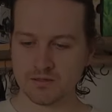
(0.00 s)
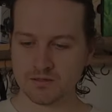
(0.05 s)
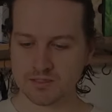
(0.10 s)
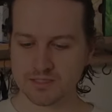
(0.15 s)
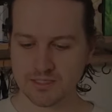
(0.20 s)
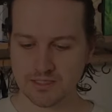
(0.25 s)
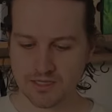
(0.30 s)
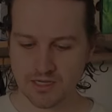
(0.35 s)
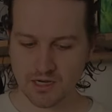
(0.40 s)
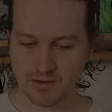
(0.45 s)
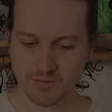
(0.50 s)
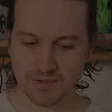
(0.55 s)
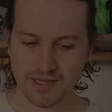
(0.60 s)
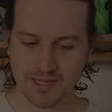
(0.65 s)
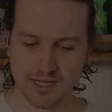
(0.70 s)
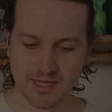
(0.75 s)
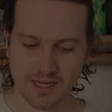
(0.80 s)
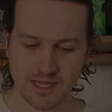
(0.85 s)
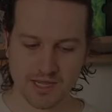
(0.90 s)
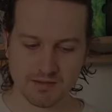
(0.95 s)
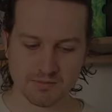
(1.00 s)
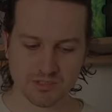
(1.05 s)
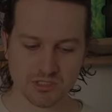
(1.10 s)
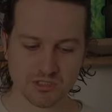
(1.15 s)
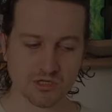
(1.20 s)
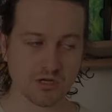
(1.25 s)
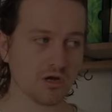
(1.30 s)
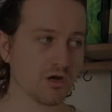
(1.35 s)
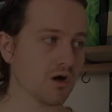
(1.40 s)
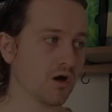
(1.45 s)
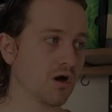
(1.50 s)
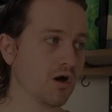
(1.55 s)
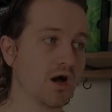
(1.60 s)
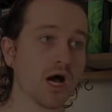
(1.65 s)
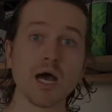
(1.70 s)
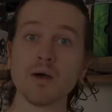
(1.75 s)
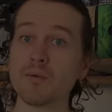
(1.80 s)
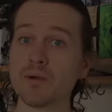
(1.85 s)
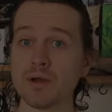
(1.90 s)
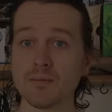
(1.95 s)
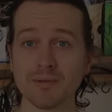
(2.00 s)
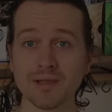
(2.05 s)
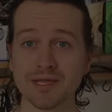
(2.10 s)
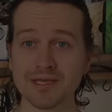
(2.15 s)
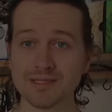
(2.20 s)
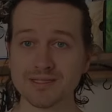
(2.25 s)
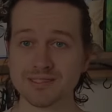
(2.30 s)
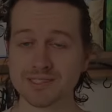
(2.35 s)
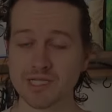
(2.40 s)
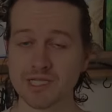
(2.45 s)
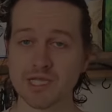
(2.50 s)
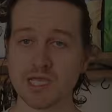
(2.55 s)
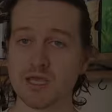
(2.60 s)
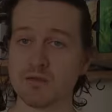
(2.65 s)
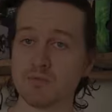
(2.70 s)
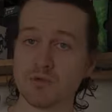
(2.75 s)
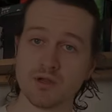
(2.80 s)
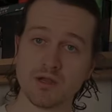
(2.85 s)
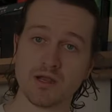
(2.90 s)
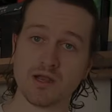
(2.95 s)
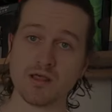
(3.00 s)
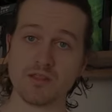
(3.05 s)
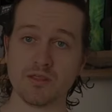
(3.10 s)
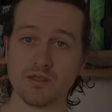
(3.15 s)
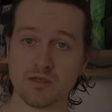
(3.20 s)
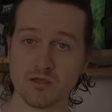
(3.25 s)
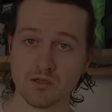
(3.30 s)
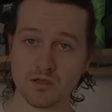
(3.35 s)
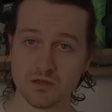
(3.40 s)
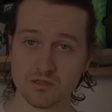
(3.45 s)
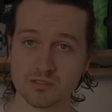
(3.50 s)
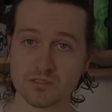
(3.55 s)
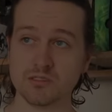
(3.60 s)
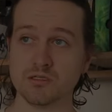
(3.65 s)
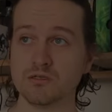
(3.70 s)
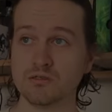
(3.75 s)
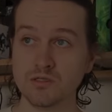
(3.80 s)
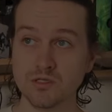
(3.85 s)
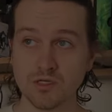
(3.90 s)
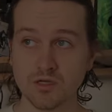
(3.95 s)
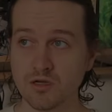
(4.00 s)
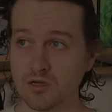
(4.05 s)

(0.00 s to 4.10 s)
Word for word: sit there and play a game and she'd go, oh, I want to play this other game on another console.